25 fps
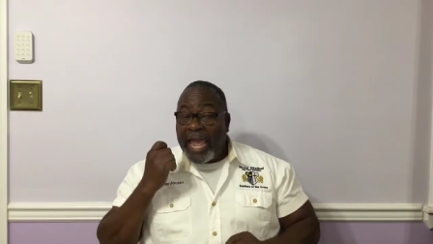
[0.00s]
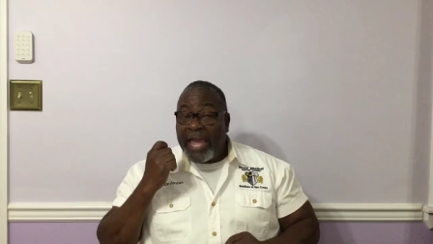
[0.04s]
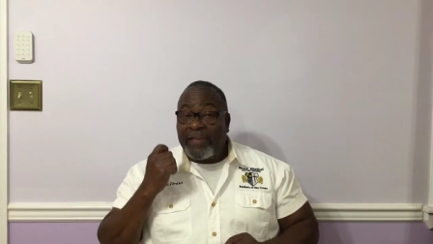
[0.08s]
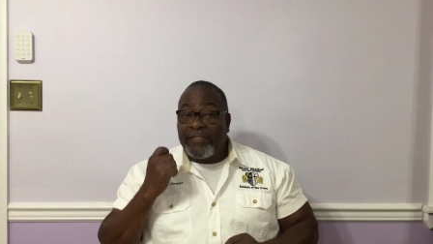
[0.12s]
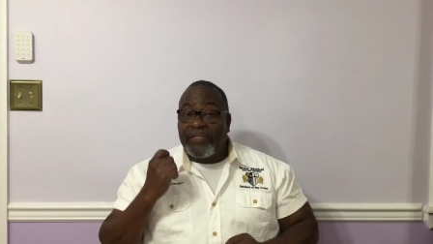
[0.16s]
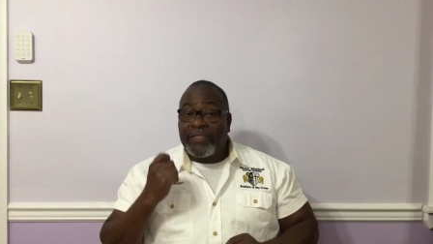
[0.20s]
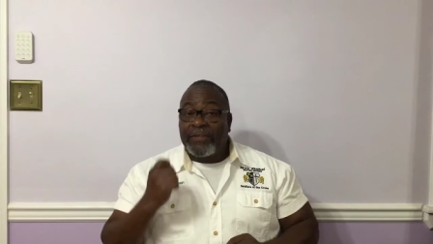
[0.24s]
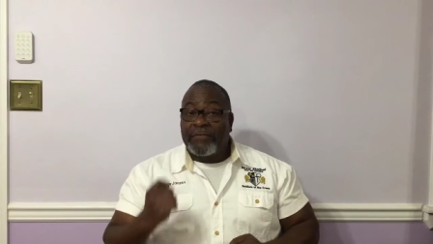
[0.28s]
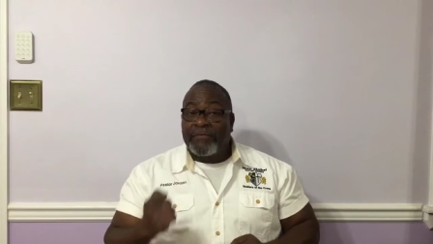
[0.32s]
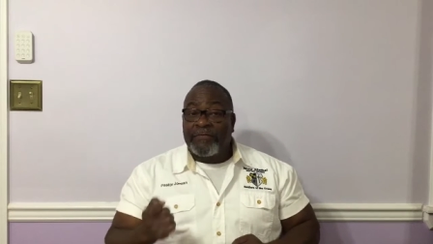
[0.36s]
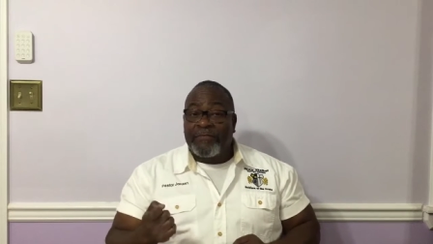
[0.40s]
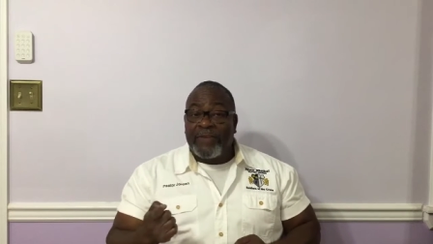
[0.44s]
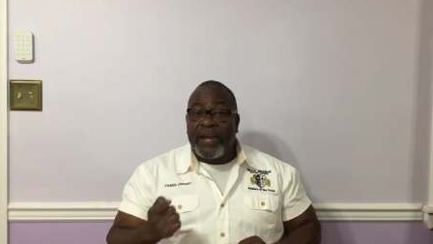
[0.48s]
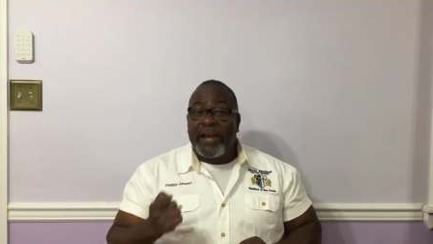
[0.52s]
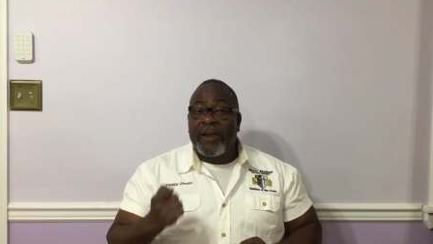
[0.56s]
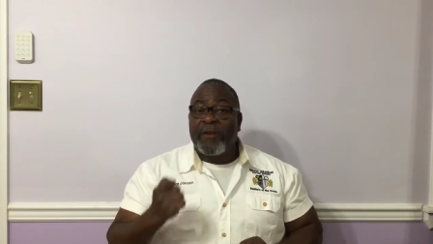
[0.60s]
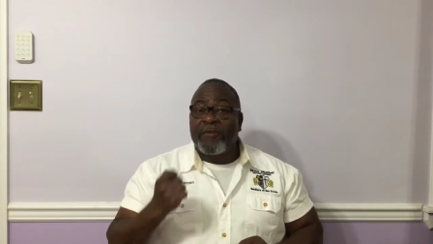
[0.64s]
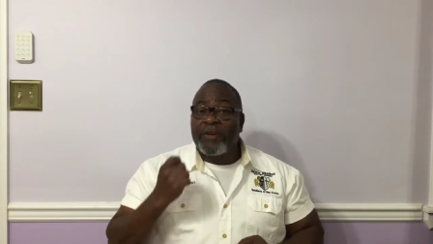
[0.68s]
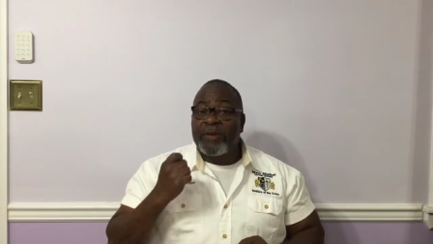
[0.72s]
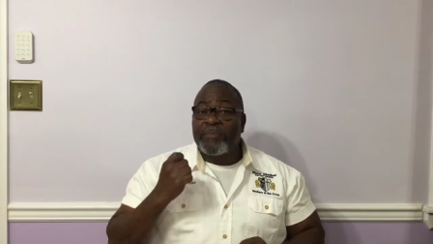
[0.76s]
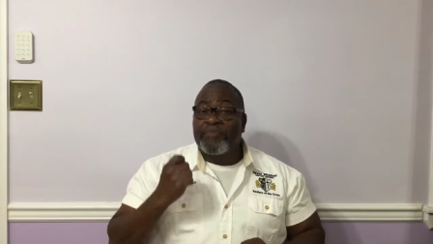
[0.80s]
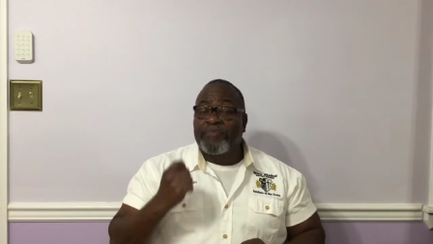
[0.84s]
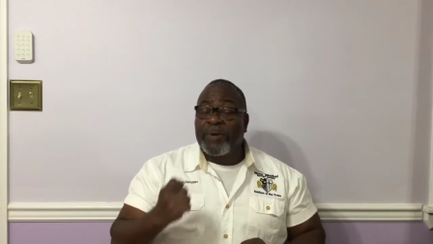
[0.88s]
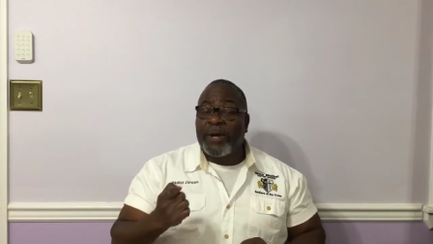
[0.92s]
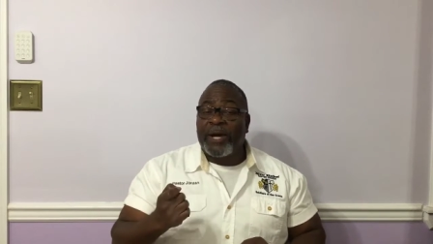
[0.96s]
And the
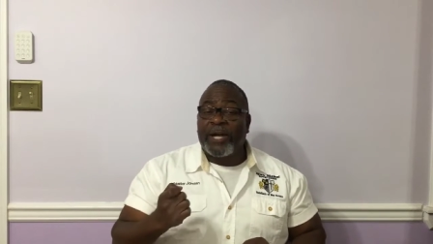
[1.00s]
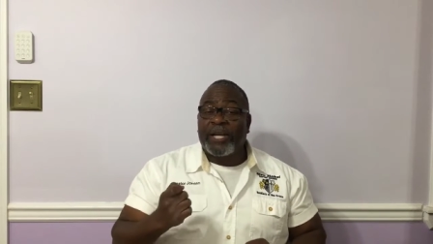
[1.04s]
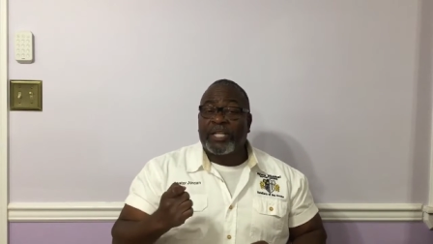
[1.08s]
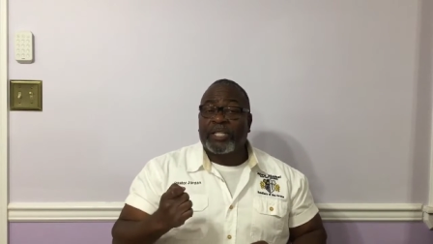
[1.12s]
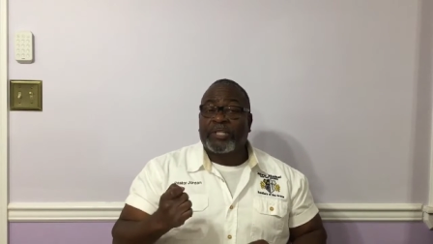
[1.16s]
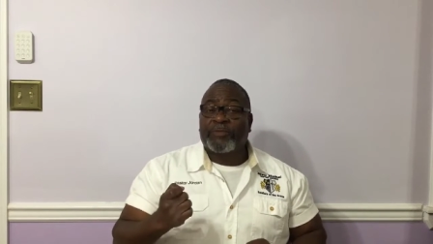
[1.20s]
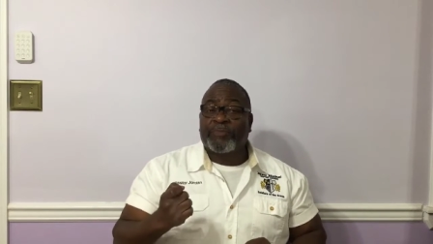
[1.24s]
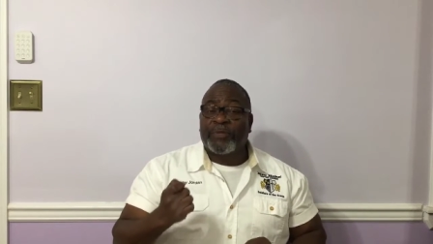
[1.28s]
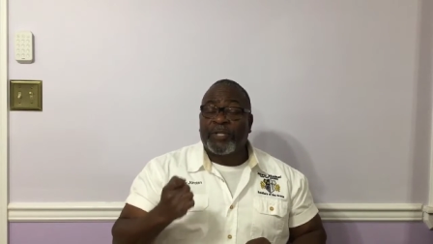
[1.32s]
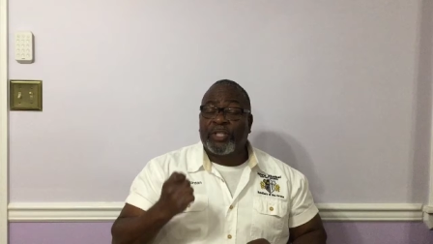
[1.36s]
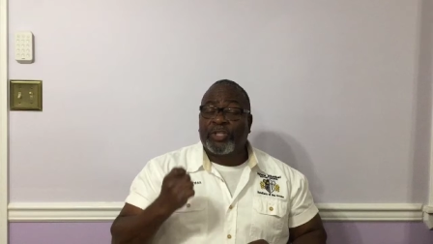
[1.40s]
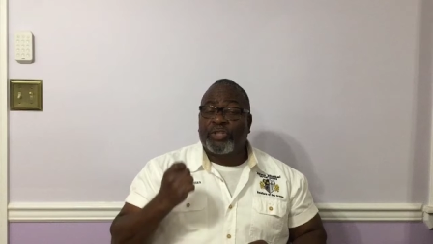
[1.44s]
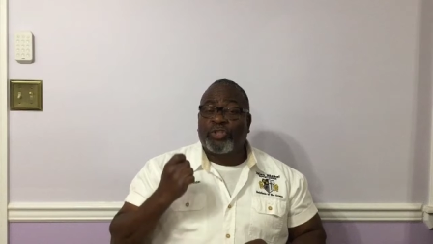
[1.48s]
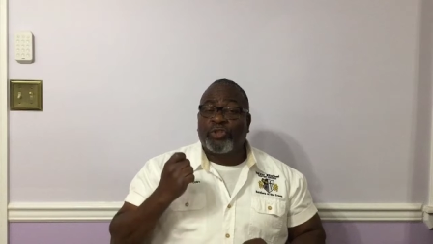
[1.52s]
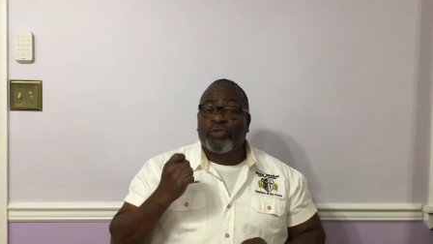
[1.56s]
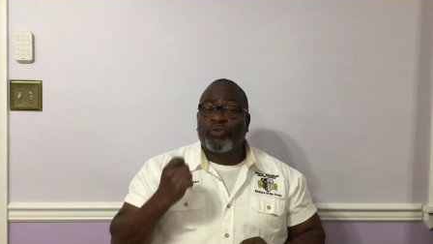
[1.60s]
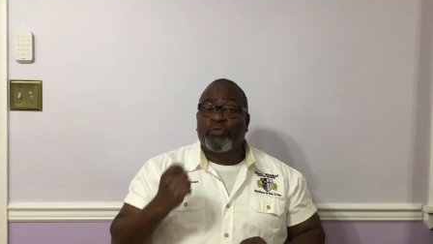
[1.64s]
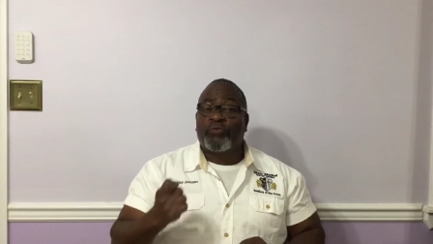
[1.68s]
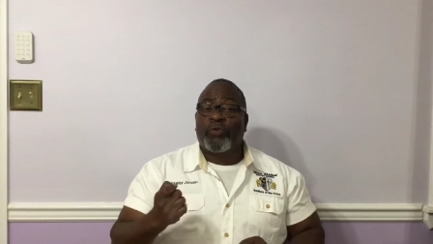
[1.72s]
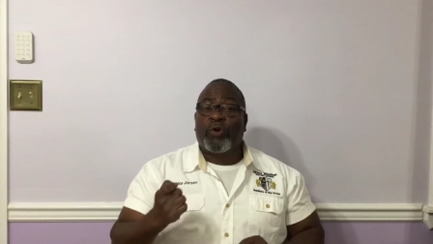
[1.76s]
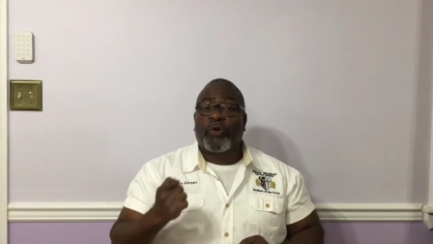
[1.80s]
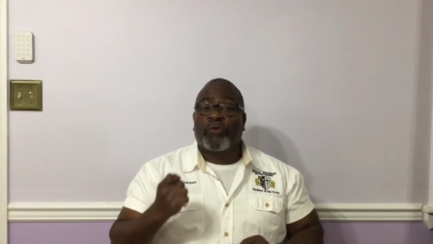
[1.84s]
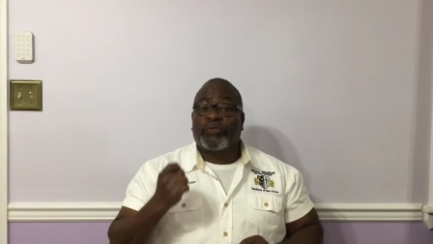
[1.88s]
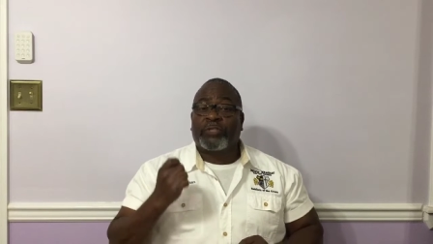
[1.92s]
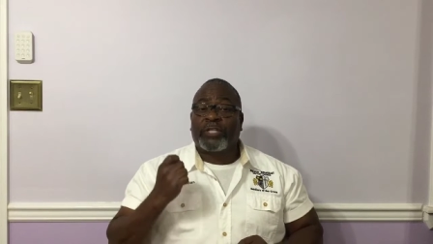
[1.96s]
very punishment you
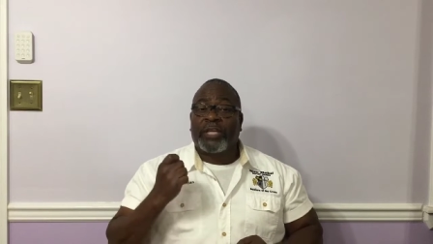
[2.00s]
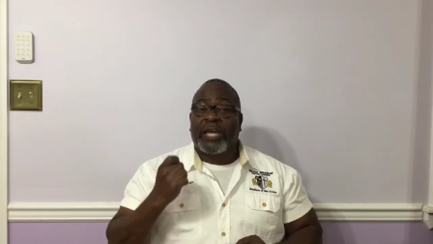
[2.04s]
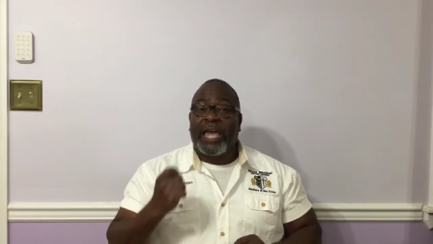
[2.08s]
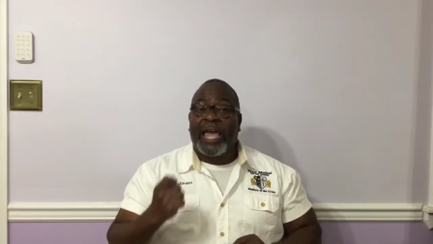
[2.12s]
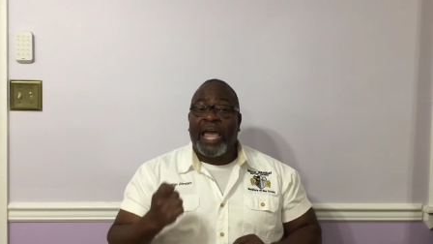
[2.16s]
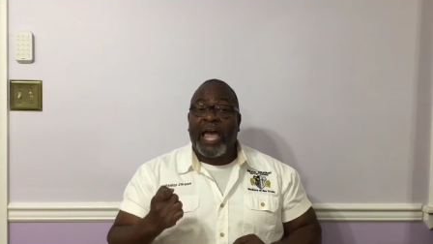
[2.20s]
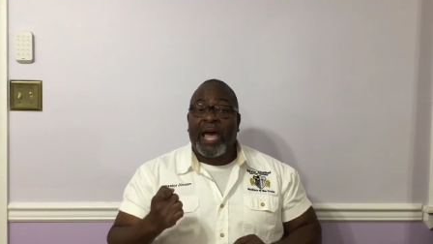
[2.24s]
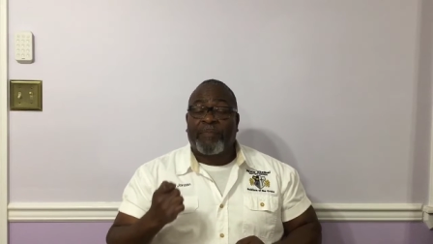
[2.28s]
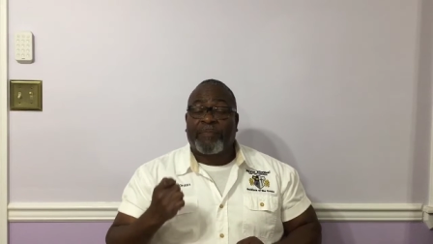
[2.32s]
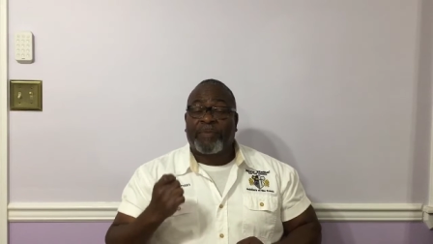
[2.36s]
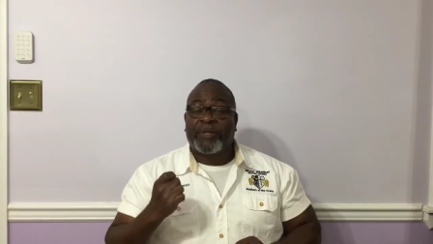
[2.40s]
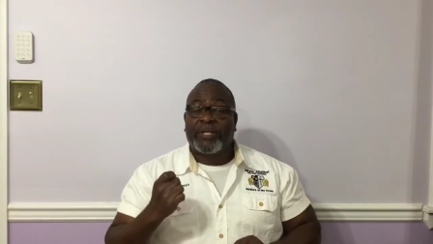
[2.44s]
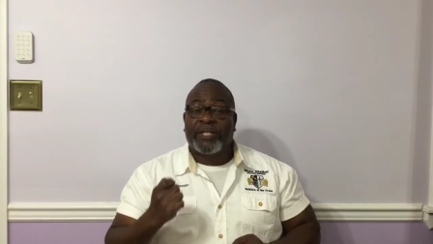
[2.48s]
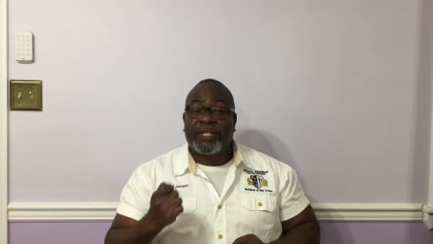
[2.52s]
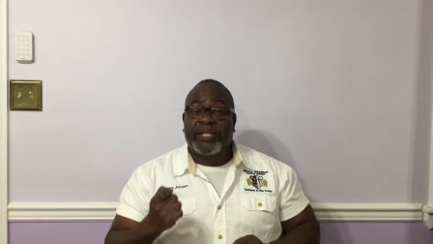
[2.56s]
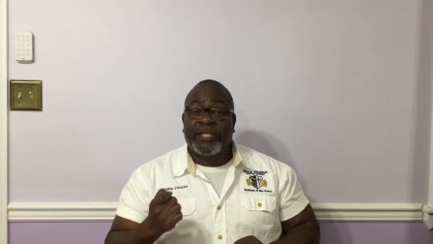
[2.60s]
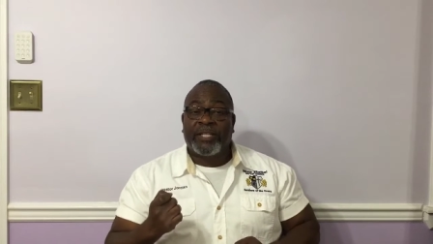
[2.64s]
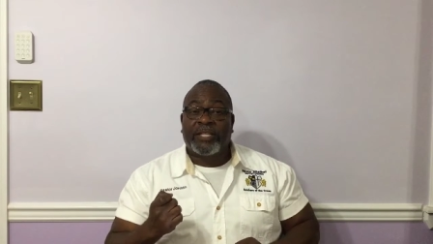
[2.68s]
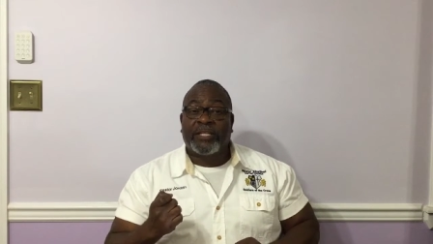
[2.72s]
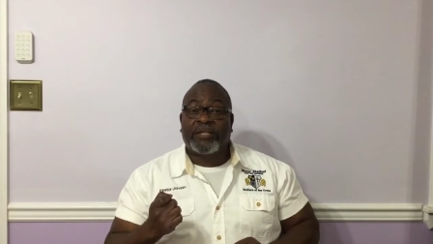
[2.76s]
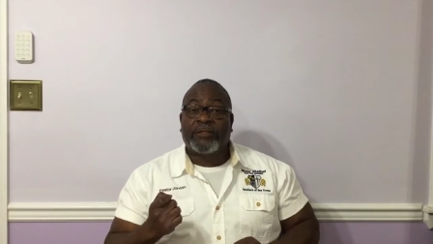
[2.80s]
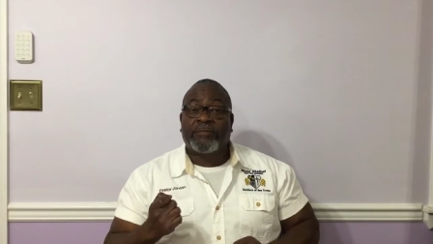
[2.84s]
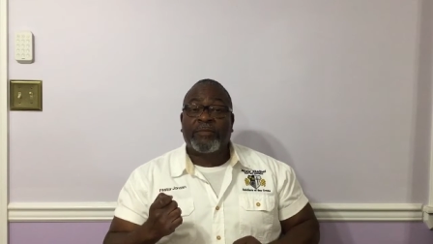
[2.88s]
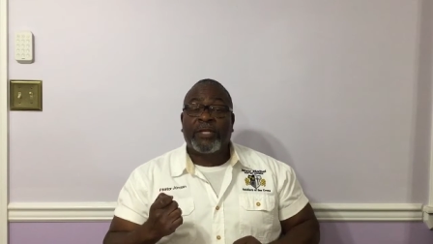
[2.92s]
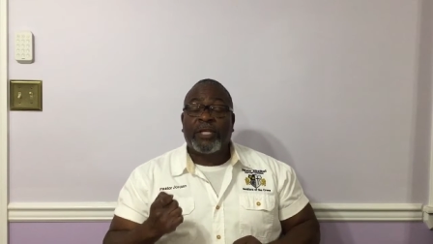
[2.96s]
want to happen
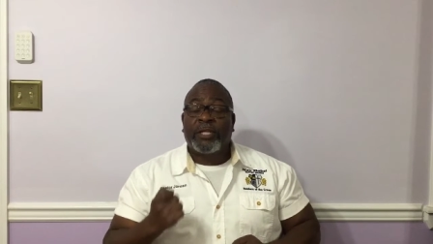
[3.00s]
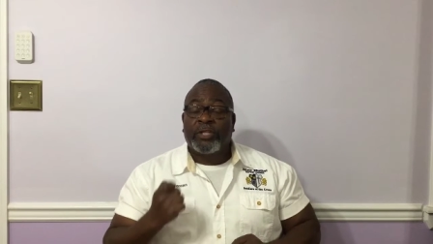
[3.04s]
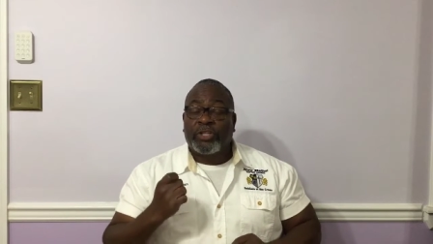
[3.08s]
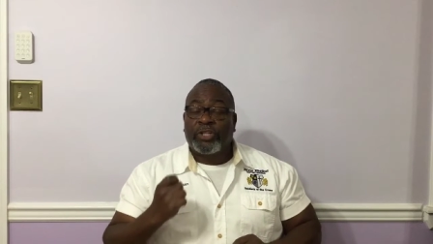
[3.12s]
them